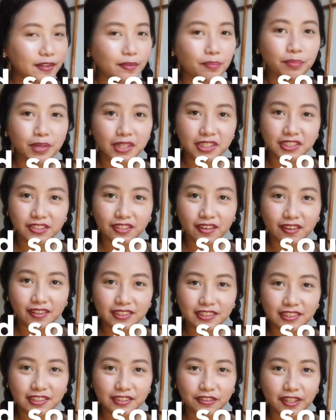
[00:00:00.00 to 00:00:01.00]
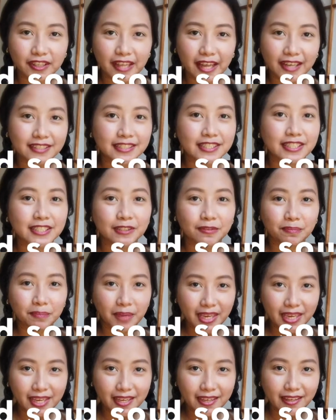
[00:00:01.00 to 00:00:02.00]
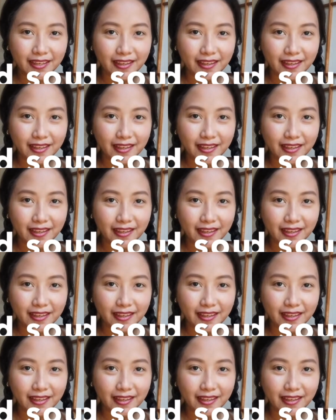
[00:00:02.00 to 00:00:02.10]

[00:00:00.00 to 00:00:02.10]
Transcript: Bird songs relaxes me,